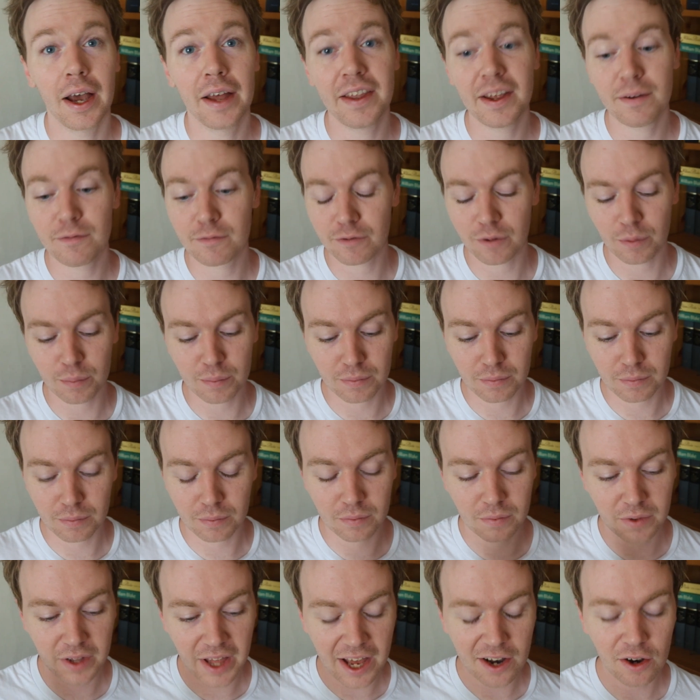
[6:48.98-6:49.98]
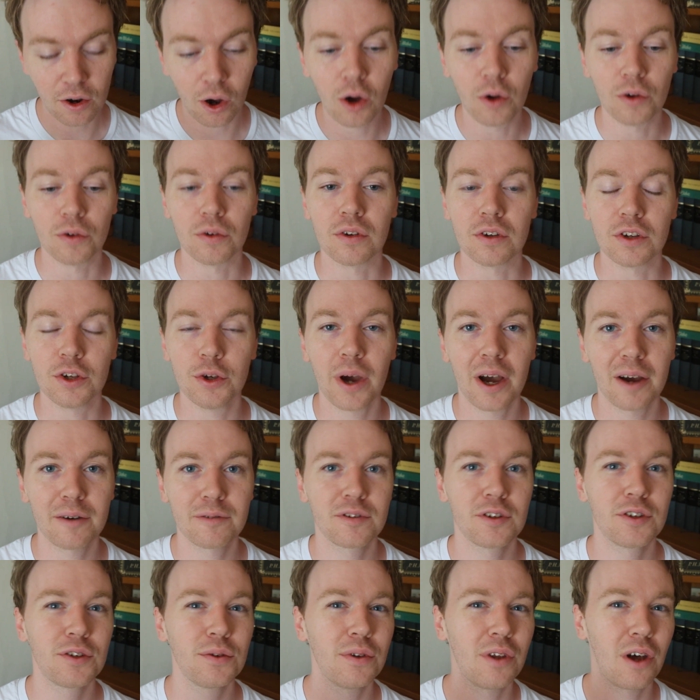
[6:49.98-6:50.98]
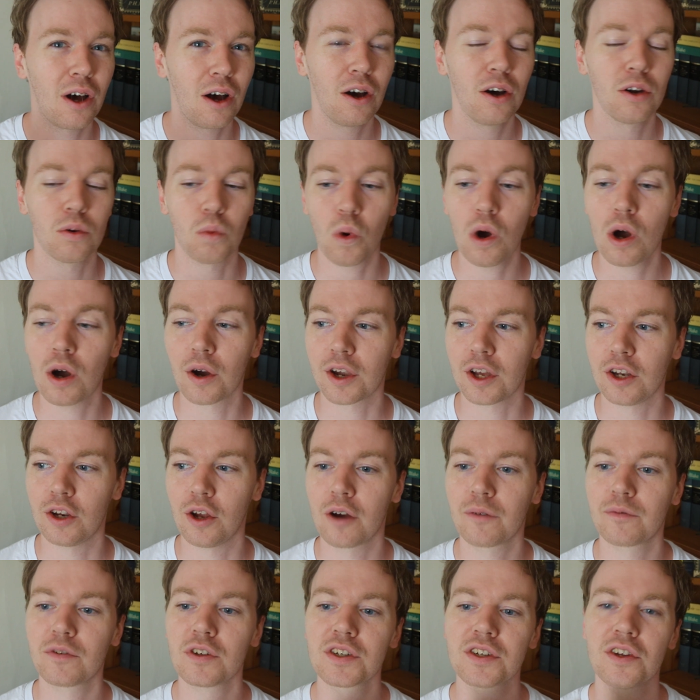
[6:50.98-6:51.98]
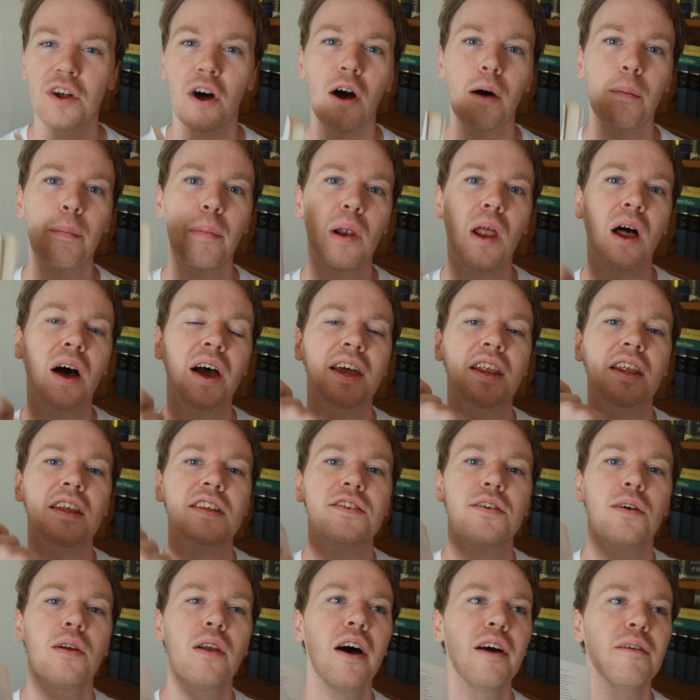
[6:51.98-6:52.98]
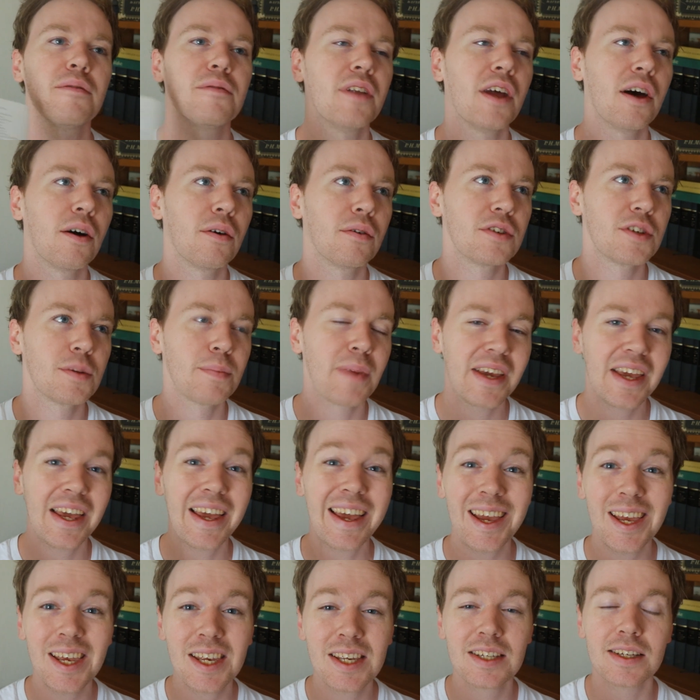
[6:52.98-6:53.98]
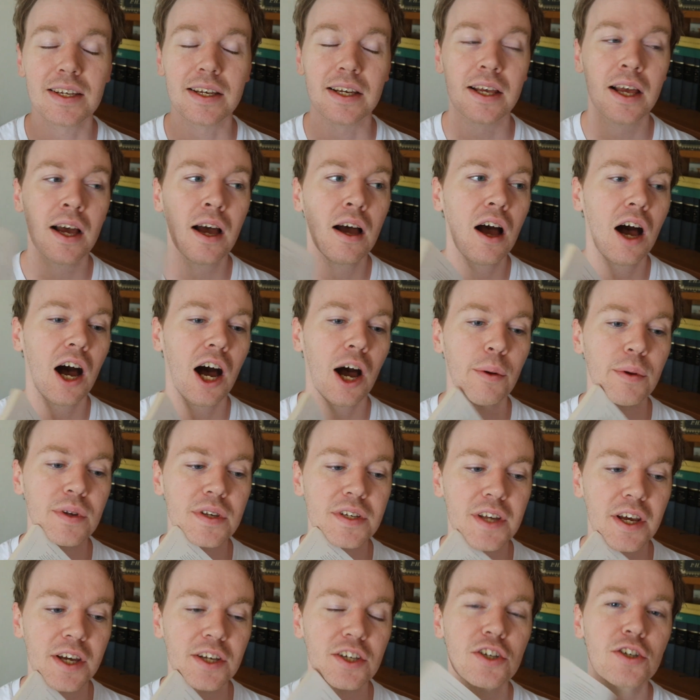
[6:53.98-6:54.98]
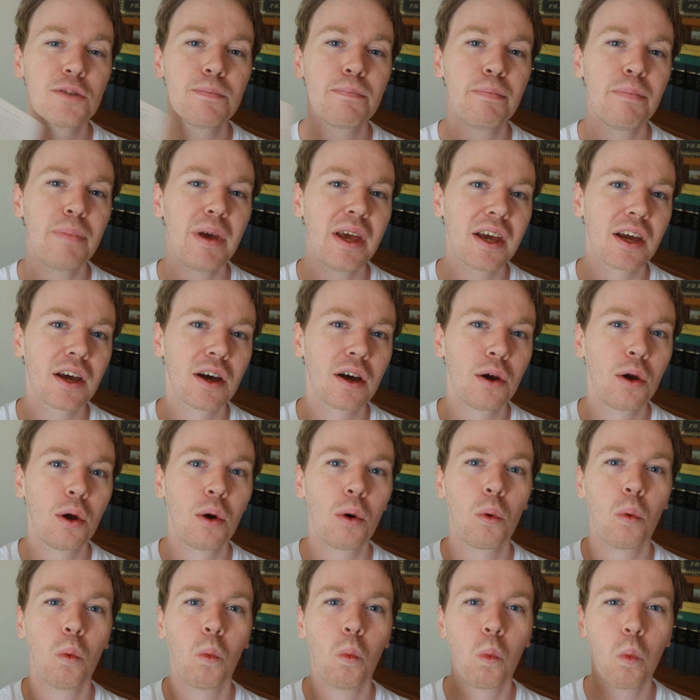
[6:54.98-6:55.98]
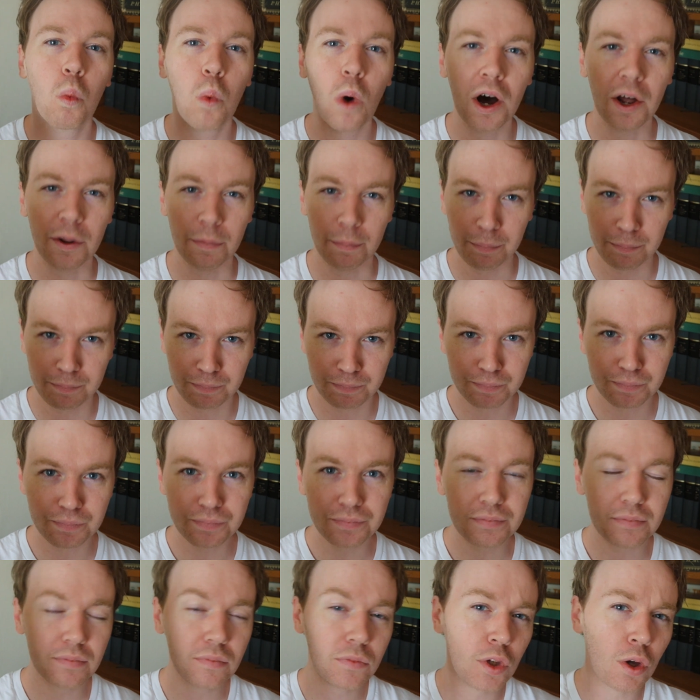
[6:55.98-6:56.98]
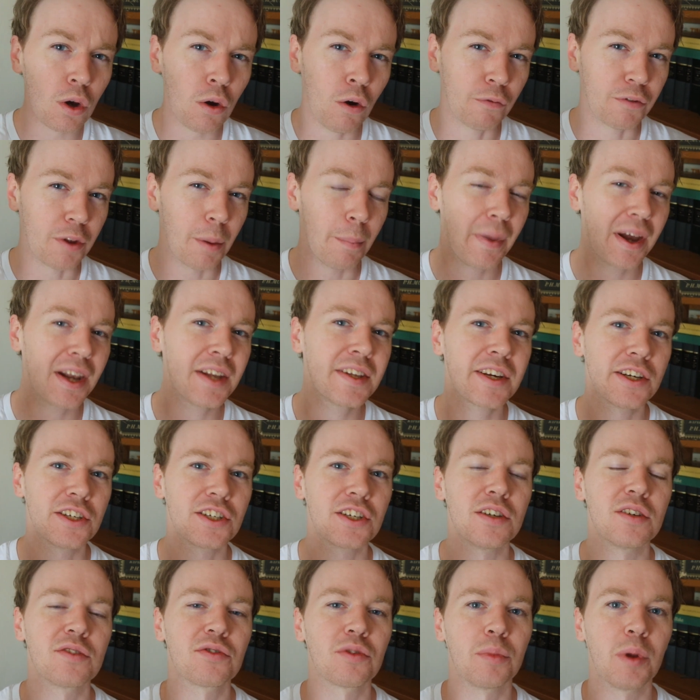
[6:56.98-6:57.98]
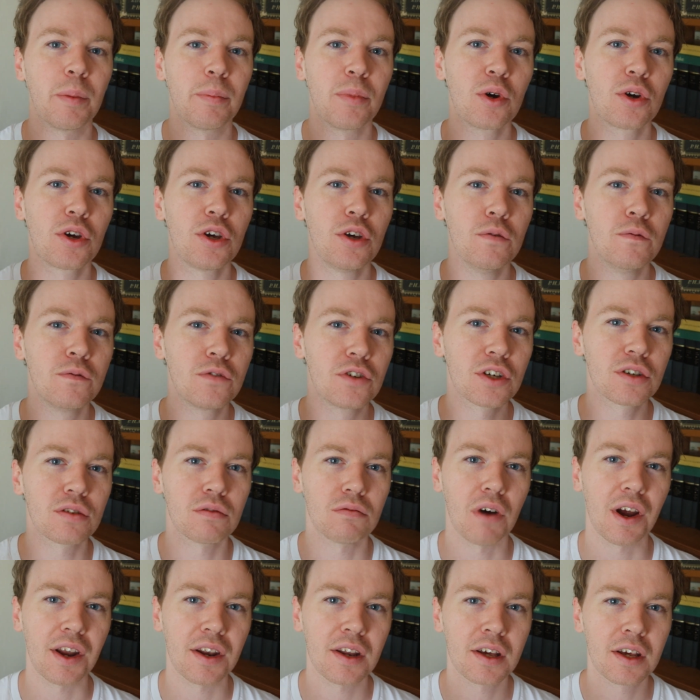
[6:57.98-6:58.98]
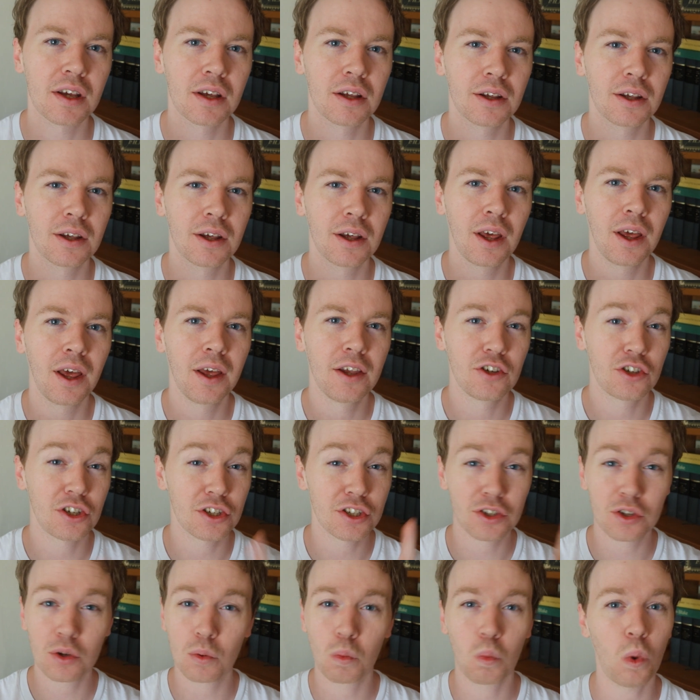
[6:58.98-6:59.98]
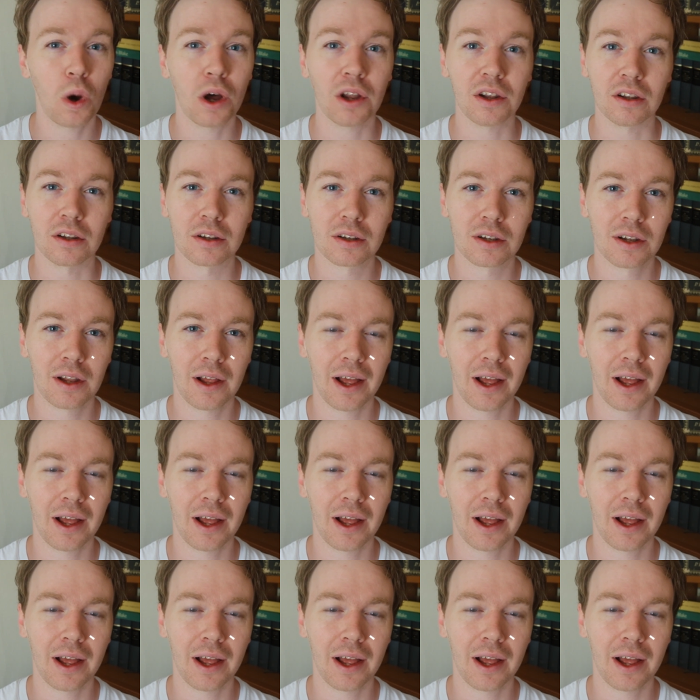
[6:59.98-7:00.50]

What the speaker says: And then from then on, you have to do the hard work and you have to start applying it to your life. Now, to make it easy, I would say just pick one of the meditations from the book you've just read. Just the one.